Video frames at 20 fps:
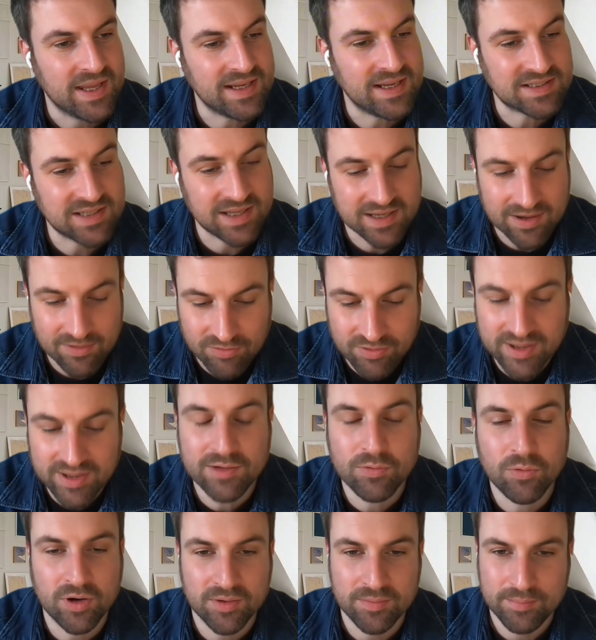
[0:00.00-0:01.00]
It's like, I
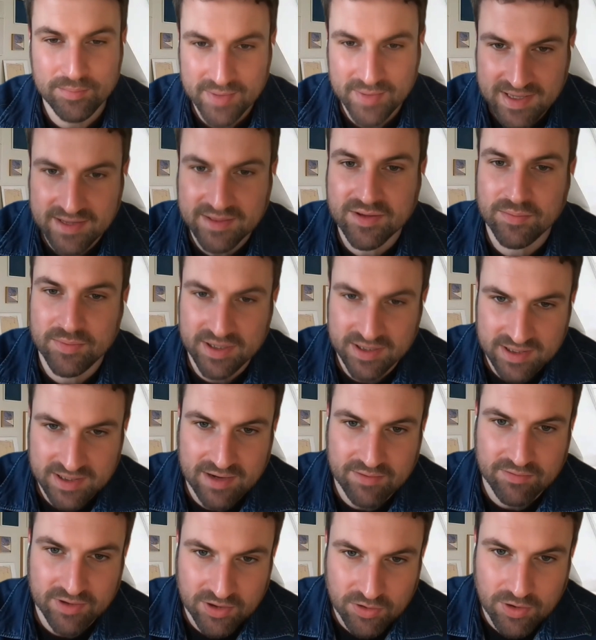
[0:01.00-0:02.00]
really want to meet them in
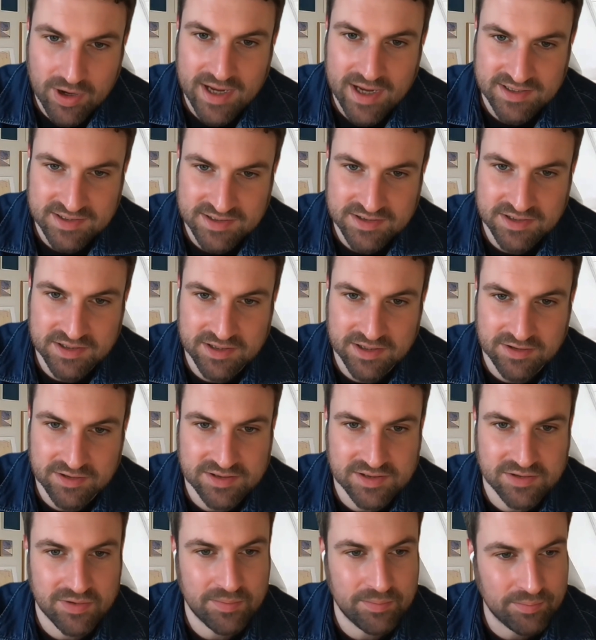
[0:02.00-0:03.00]
that request, you
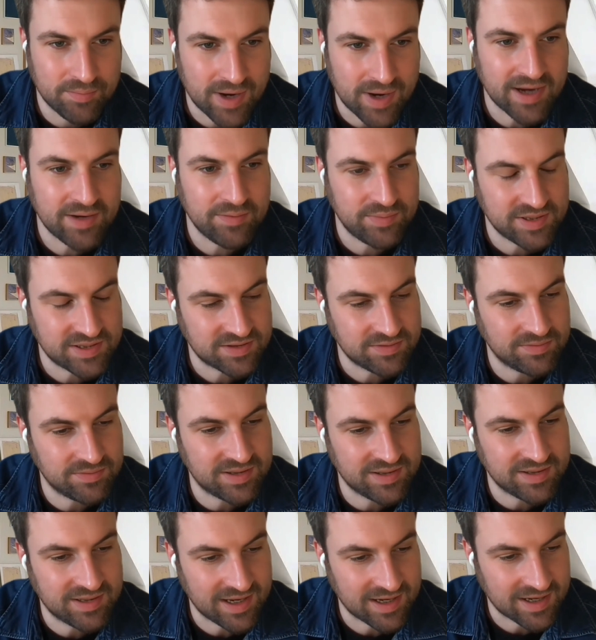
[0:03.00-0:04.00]
know. So it might be
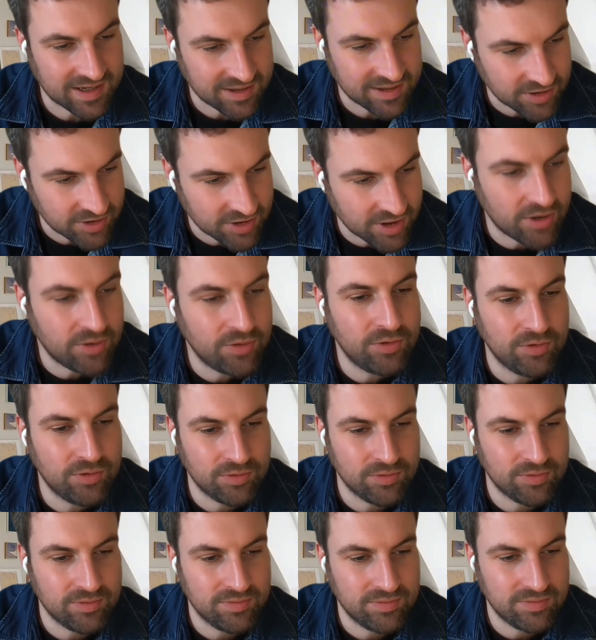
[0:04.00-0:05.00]
something like, I
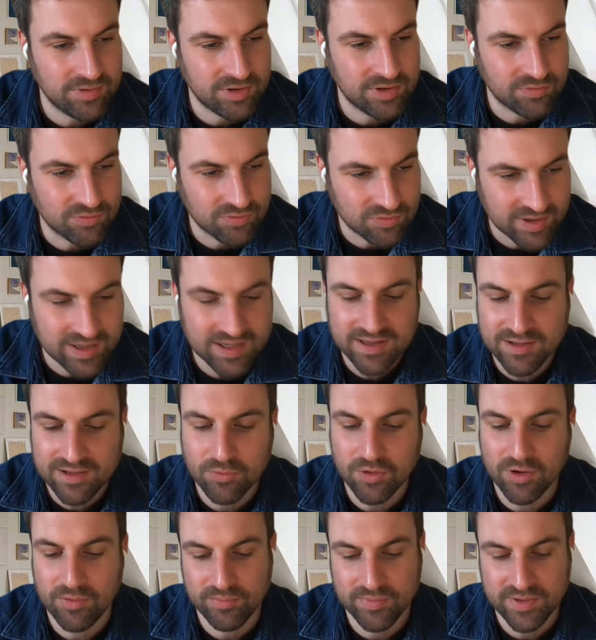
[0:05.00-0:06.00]
know you
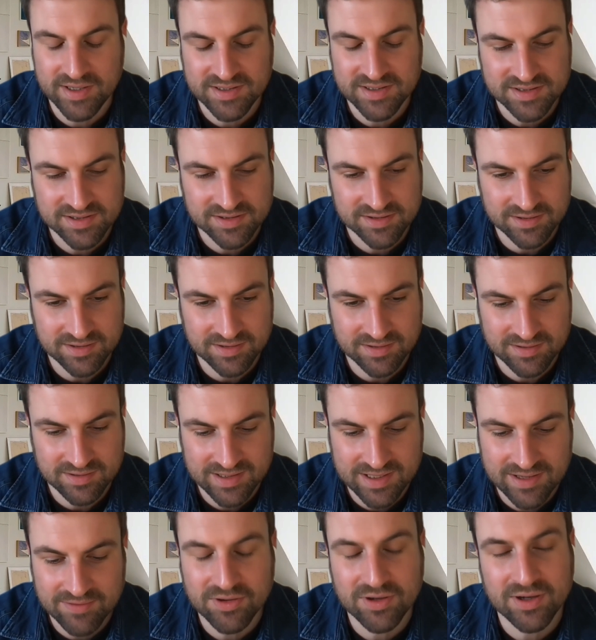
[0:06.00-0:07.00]
really want me to
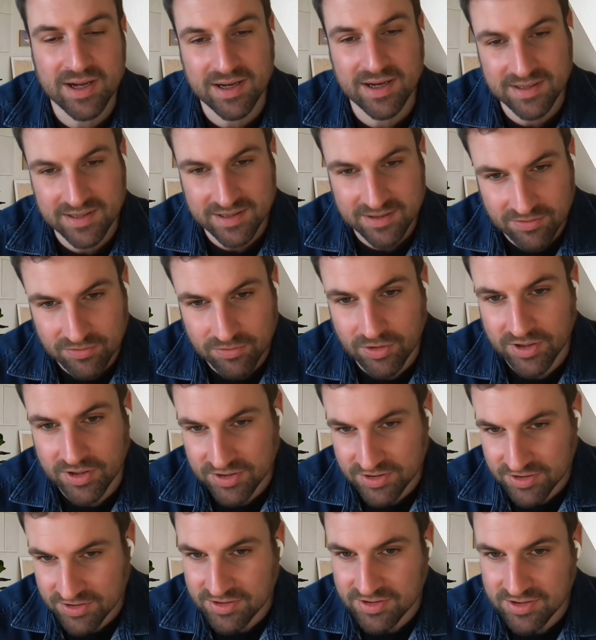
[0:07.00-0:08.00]
give you an idea of what
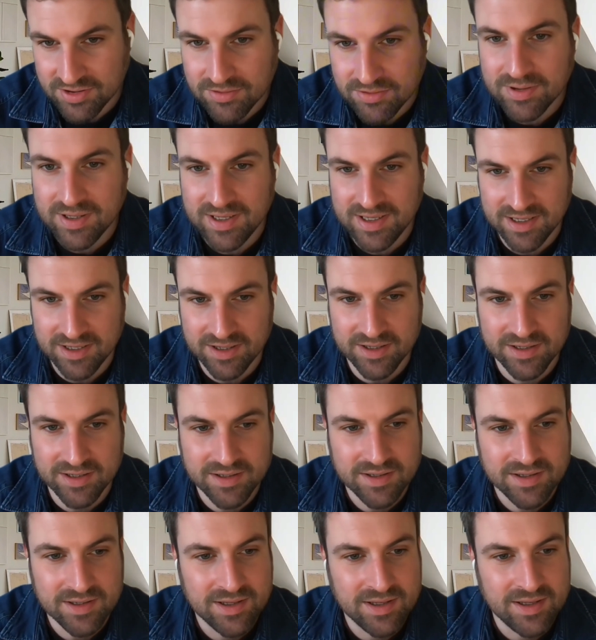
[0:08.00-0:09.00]
you should do here.